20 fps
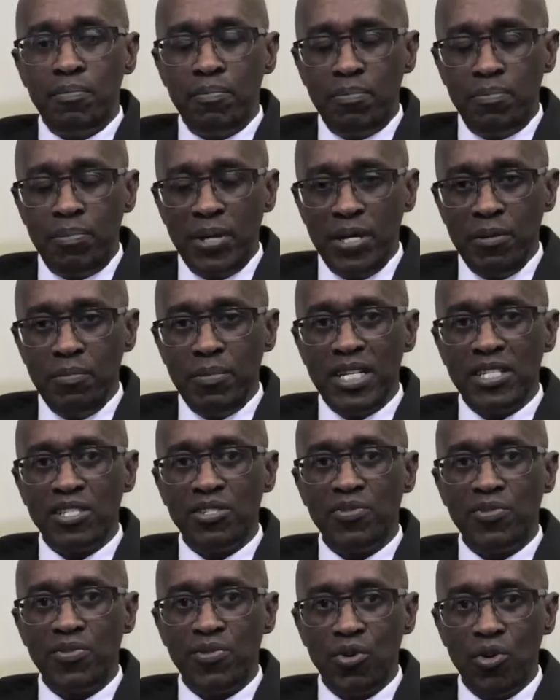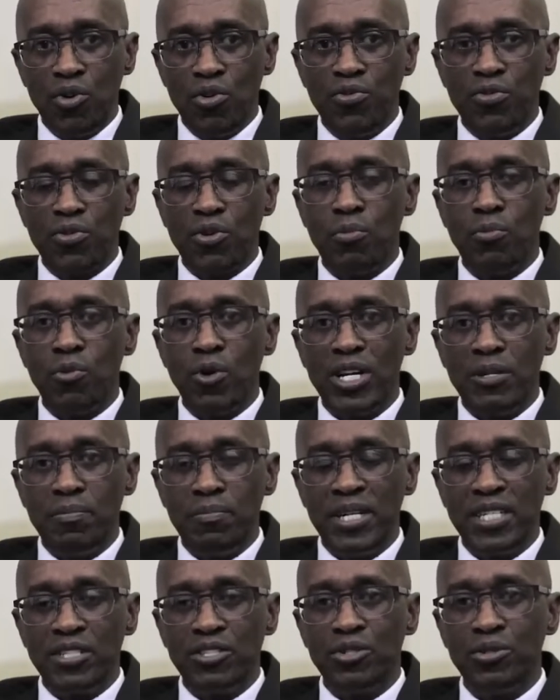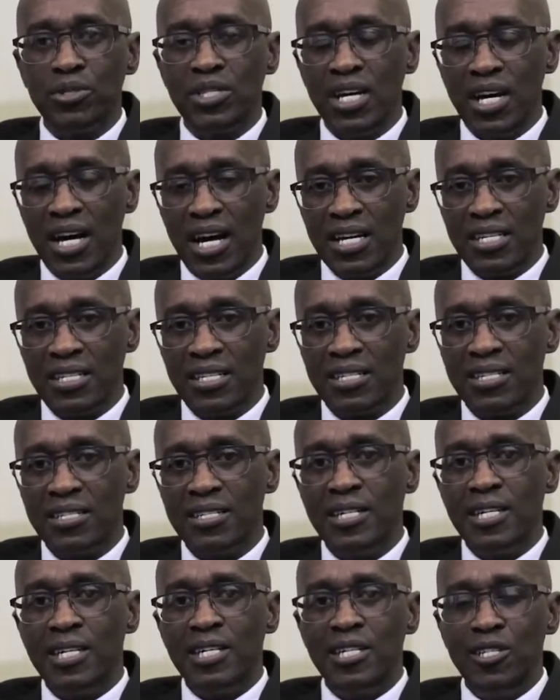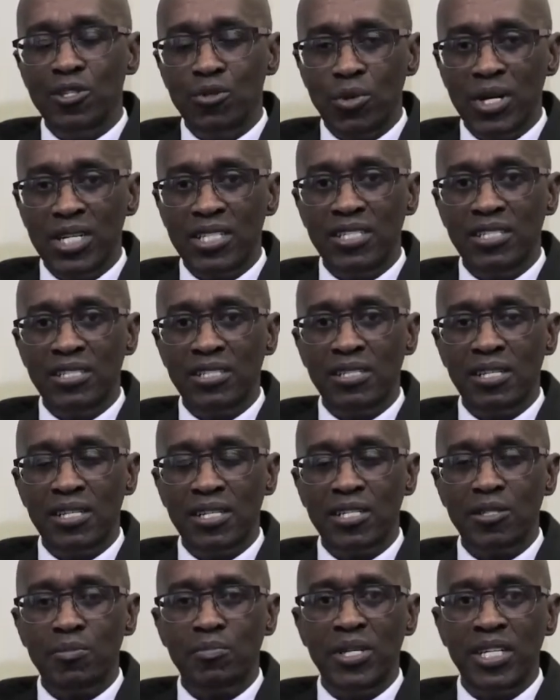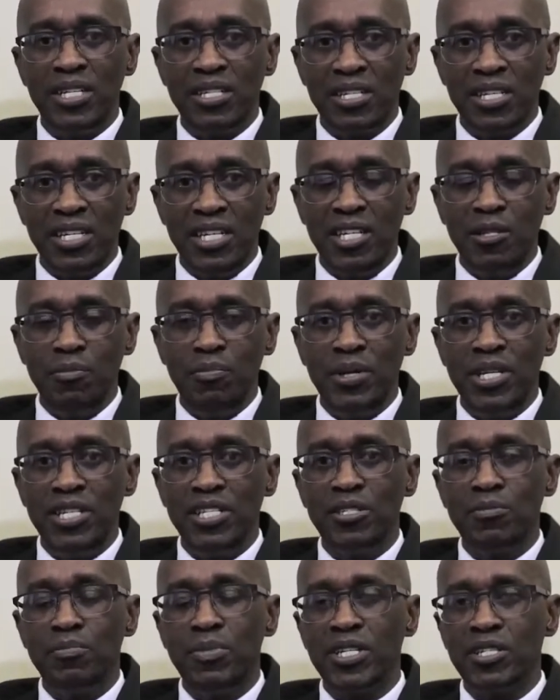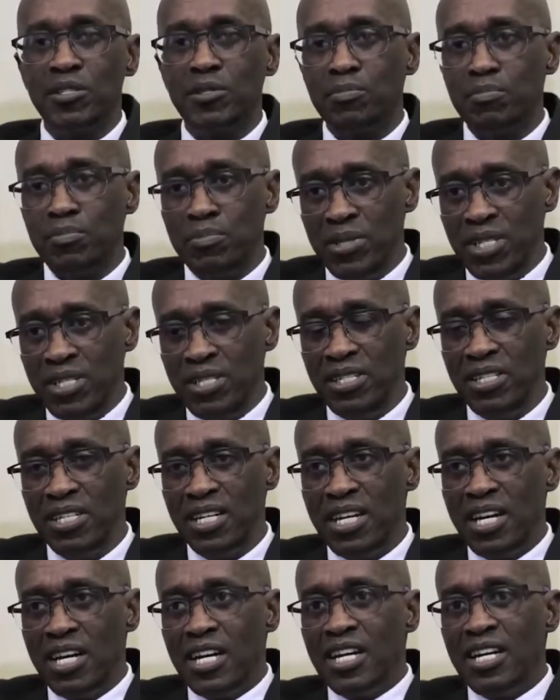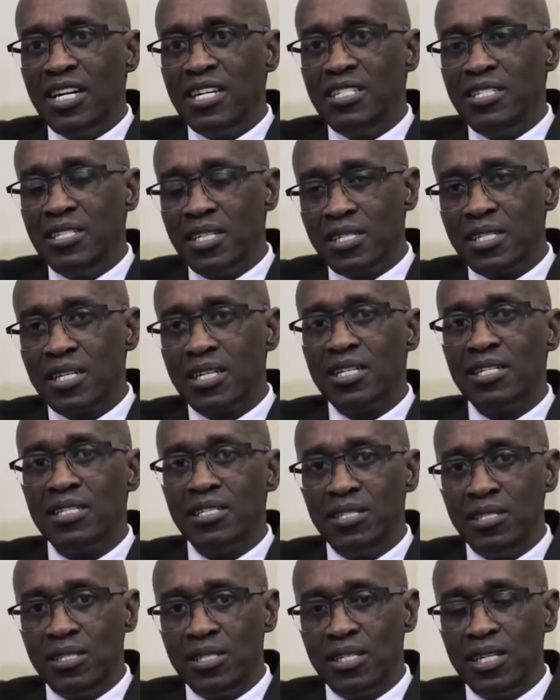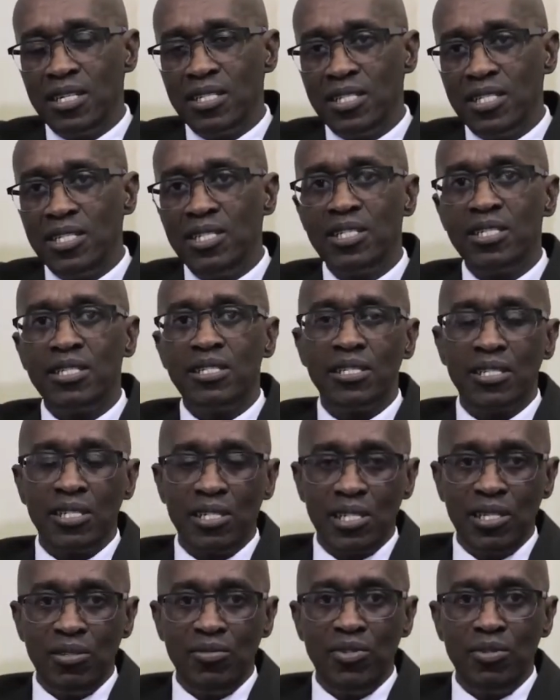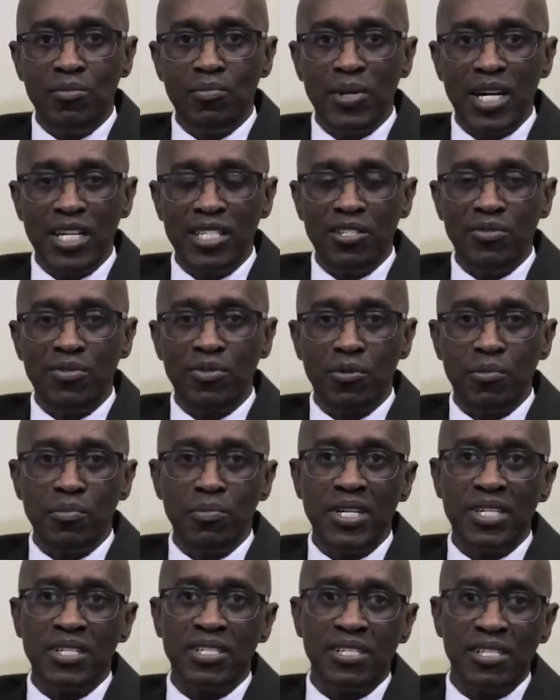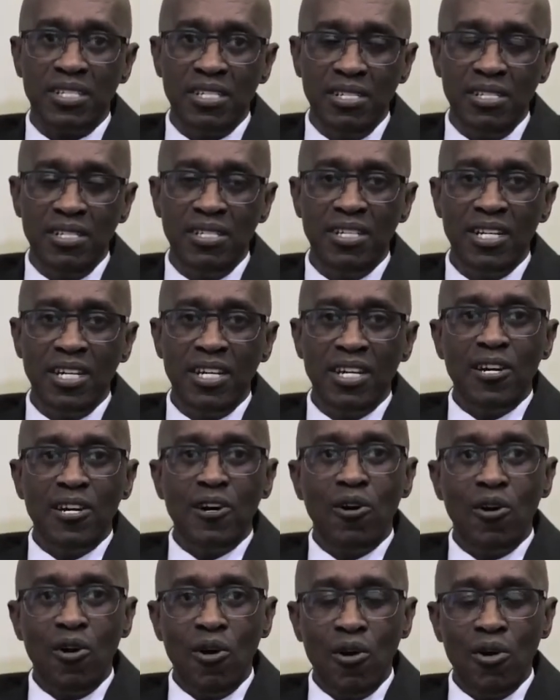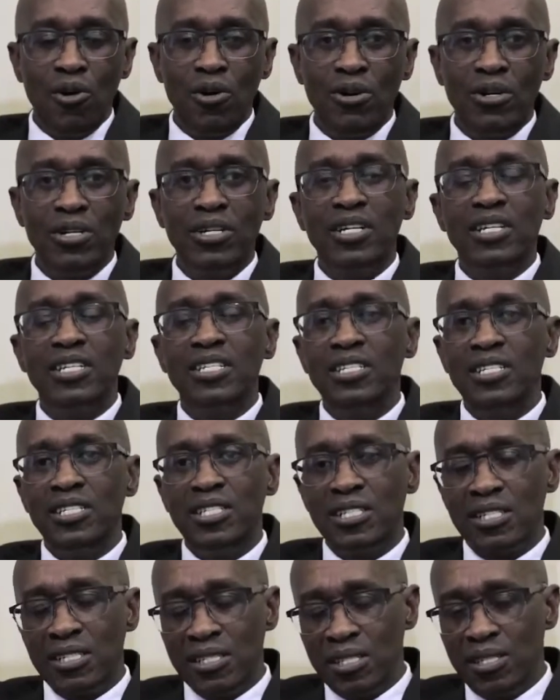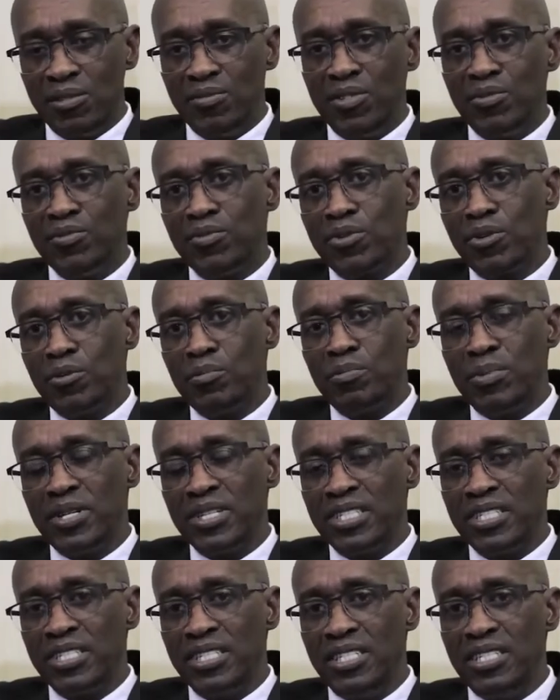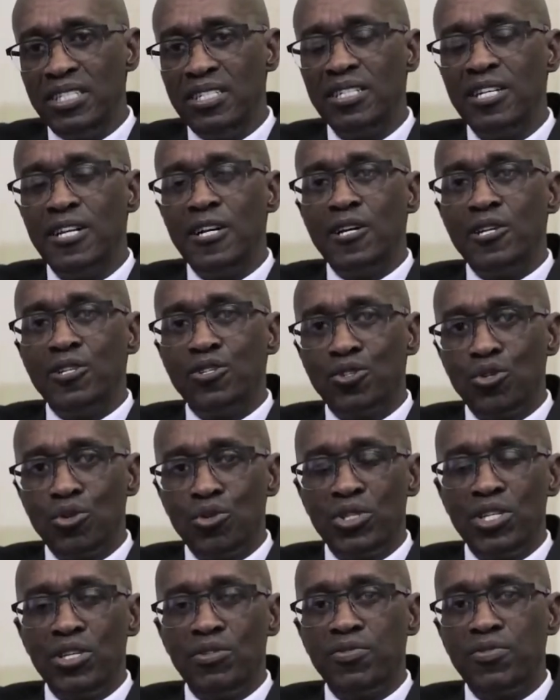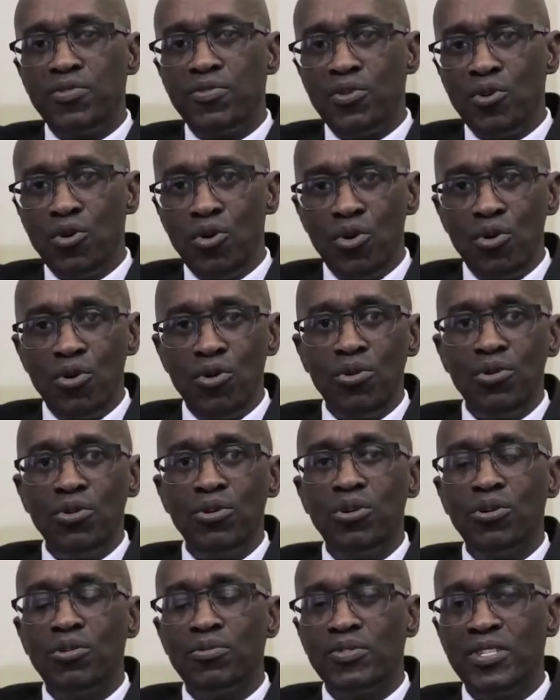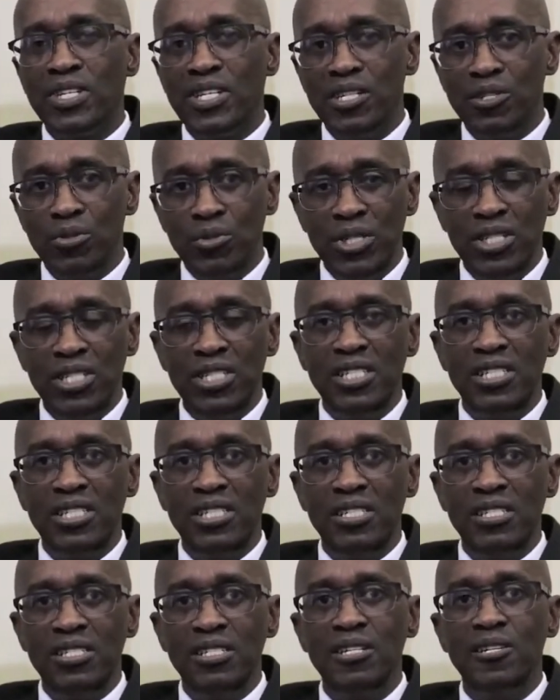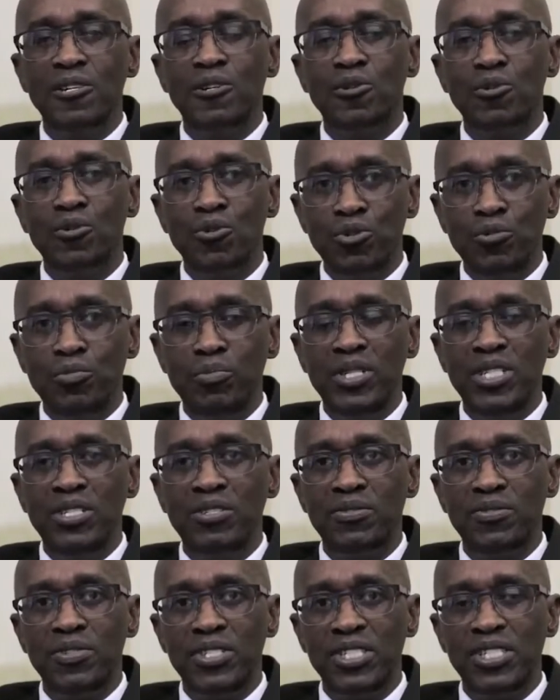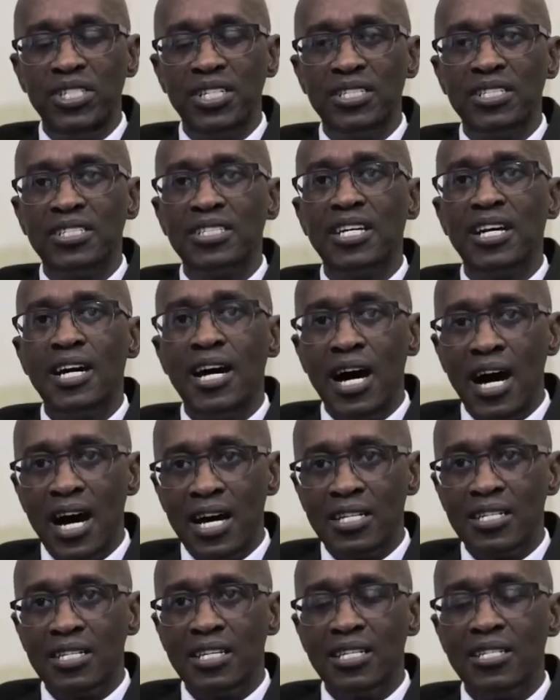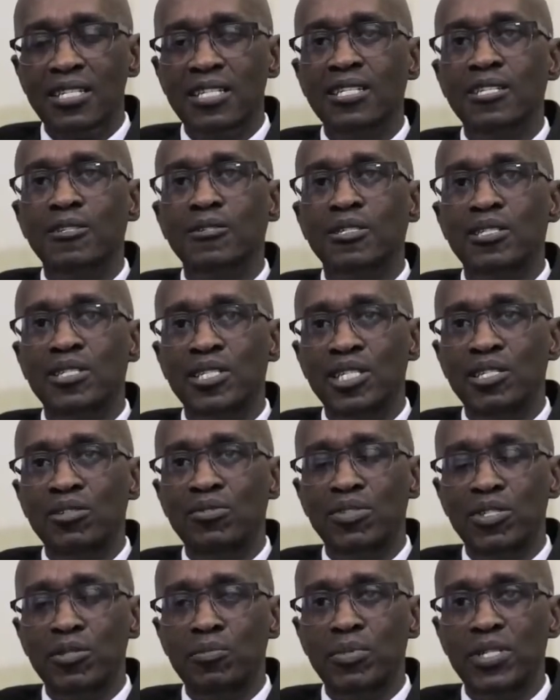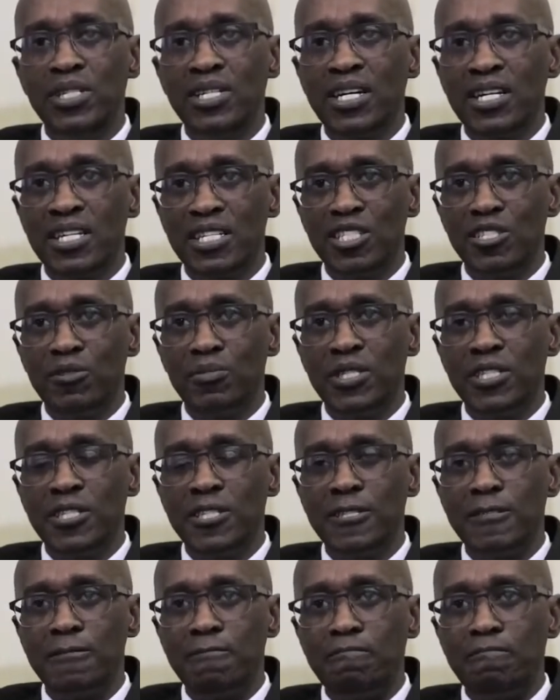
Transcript: payments flow from one bank to the other. In one instance, Bank A pays Bank B. In the second instance, it is receiving money from Bank C, or it's receiving from Bank D. So the flow of the liquidity would be efficient under the DVP arrangement.